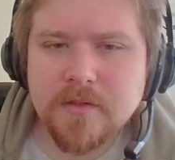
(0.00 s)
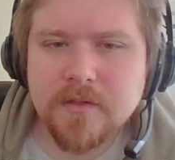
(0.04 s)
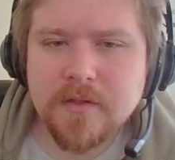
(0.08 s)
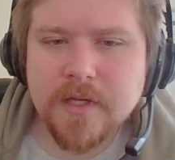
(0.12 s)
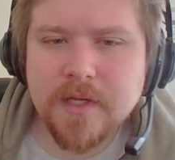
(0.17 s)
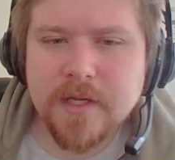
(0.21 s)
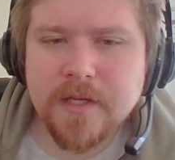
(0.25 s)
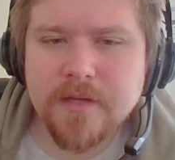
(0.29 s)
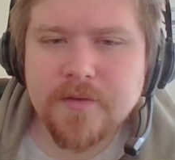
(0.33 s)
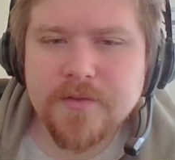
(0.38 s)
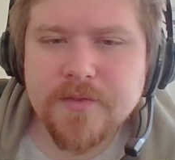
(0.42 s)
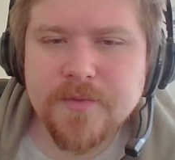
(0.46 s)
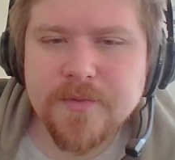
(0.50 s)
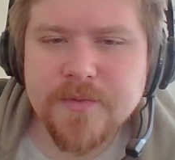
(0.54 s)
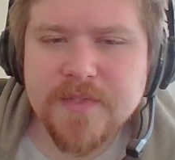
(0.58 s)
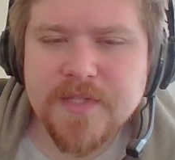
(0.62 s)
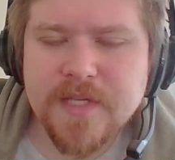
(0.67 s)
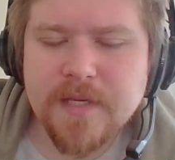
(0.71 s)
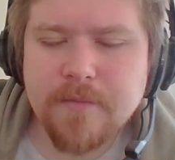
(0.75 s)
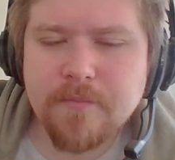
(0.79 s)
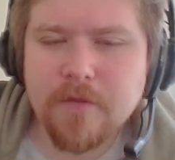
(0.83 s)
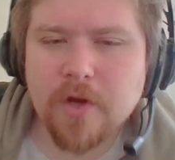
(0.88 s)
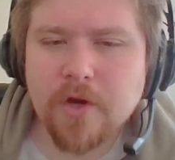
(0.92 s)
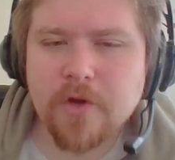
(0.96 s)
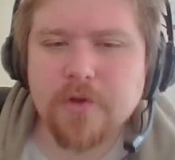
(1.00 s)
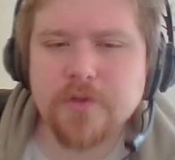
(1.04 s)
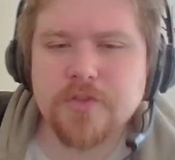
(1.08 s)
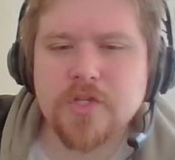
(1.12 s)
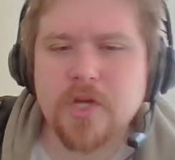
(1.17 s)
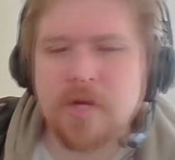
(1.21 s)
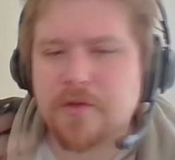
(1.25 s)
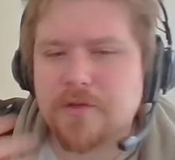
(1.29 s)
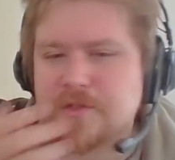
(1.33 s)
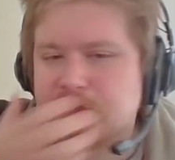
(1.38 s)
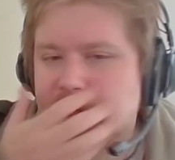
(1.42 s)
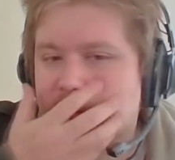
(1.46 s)
Okay, so we're seeing
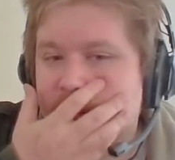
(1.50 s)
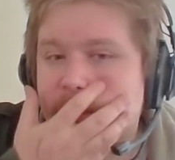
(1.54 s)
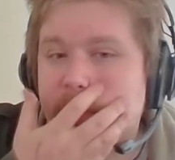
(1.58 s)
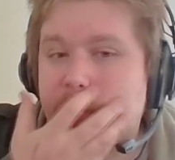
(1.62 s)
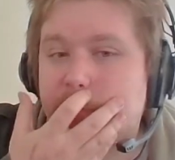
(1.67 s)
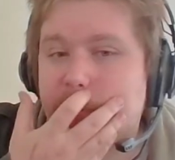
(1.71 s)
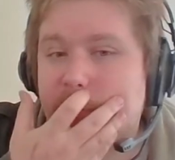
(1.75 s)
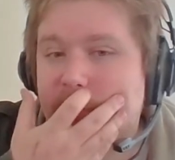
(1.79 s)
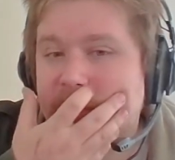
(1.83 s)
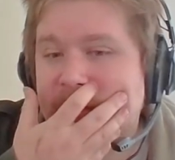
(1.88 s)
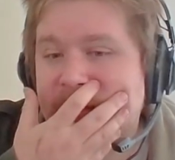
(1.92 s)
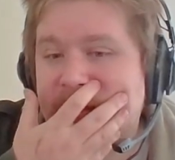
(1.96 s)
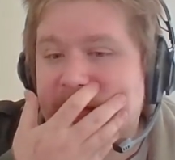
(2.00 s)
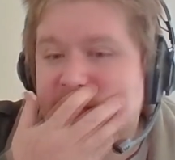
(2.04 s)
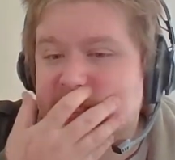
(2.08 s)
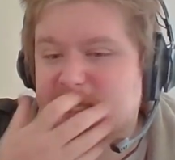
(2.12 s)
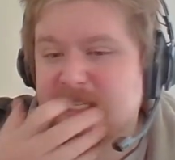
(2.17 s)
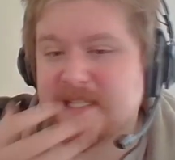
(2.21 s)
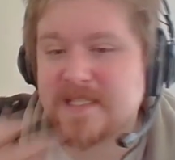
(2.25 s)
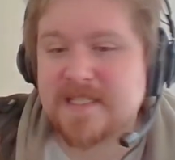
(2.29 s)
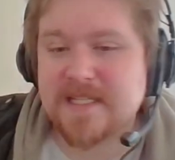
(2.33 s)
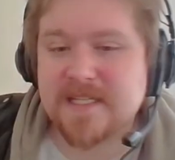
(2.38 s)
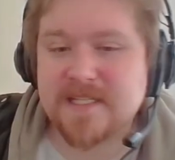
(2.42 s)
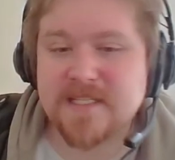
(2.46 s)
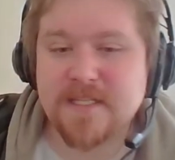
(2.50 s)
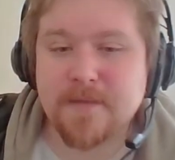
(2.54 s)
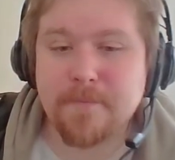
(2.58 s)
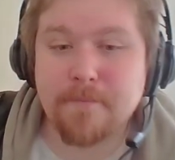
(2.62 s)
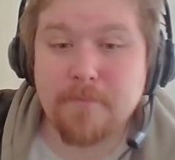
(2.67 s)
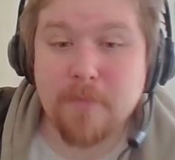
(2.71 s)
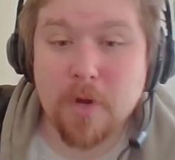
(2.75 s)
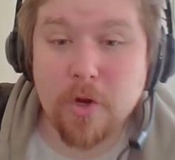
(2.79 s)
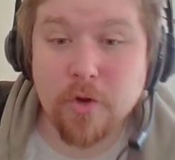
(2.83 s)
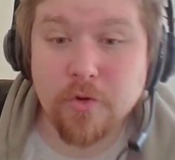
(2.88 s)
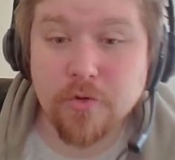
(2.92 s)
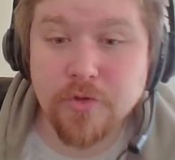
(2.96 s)
Mojo. It's going to be pretty hard to contest a
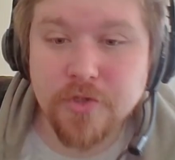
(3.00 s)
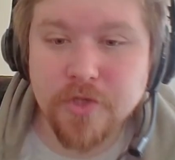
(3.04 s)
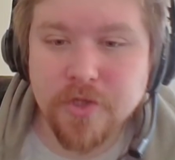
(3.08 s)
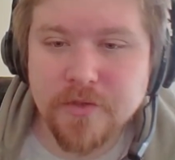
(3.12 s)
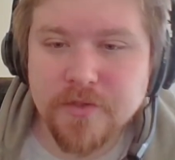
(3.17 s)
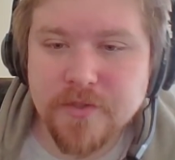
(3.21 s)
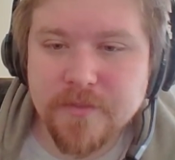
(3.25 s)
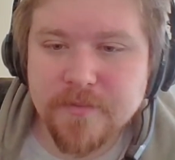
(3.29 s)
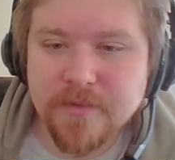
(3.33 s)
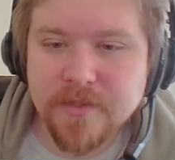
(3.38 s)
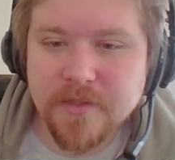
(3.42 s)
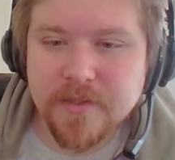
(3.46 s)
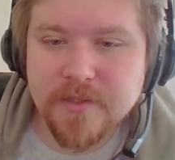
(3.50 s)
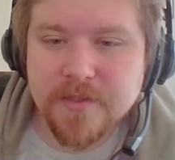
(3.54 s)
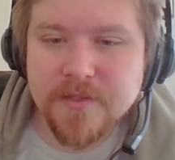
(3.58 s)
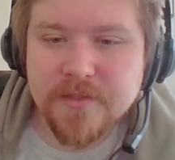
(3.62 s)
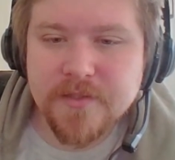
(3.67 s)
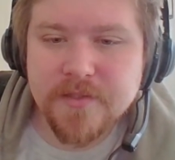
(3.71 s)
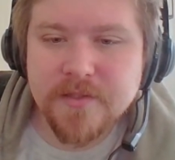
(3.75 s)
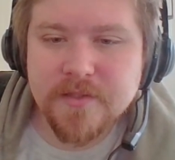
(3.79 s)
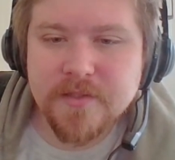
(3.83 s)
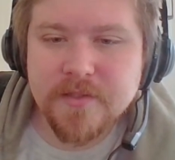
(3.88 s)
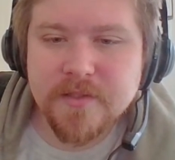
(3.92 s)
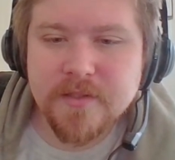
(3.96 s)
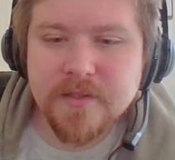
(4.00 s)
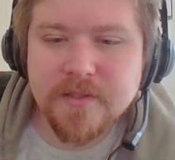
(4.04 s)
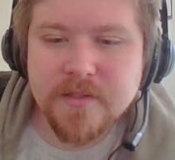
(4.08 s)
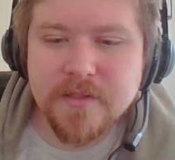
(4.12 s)
Mojo, to be honest.